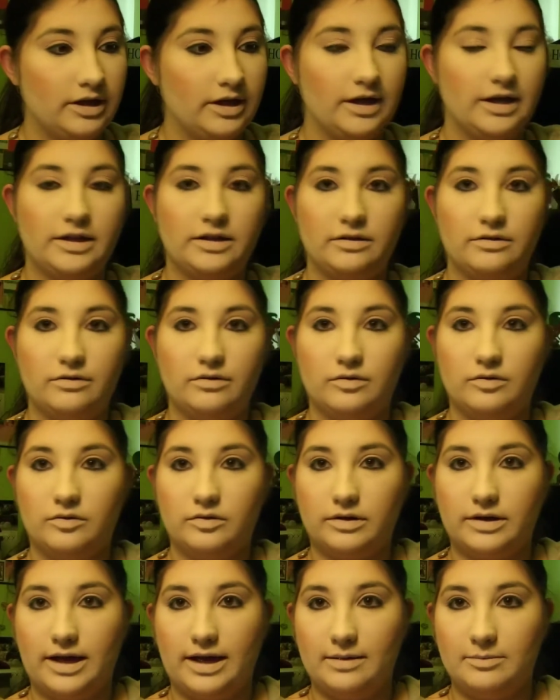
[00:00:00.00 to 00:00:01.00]
In
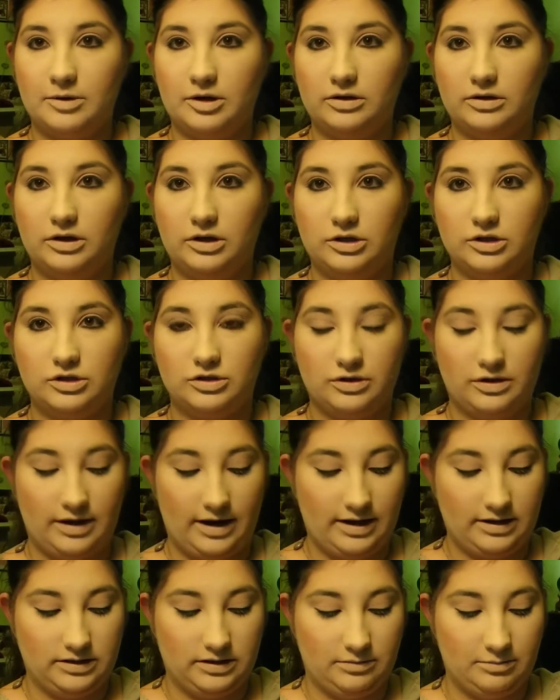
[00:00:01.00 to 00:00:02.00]
the camera it looks
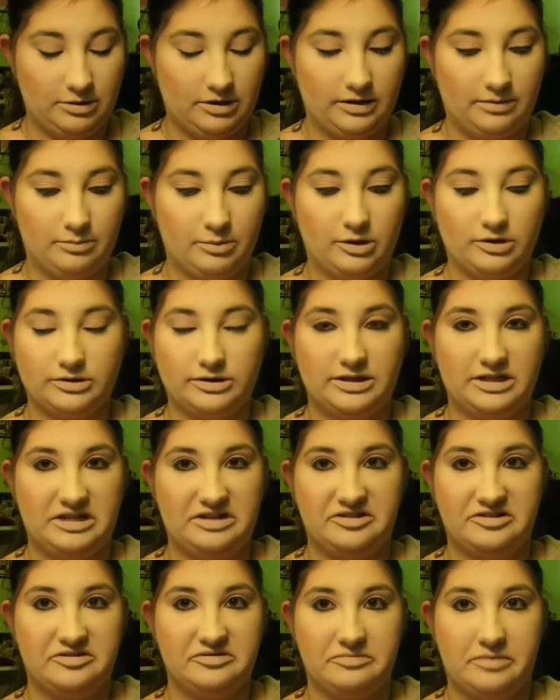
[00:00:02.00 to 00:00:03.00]
crazy, but in person
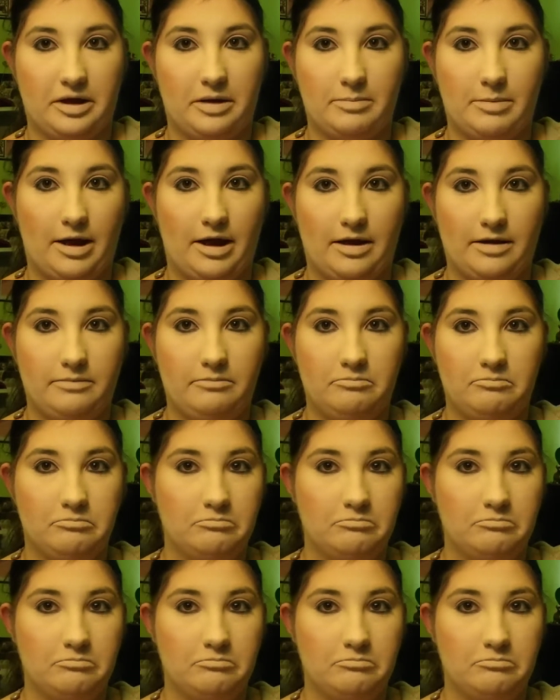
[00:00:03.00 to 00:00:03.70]
it's not bad.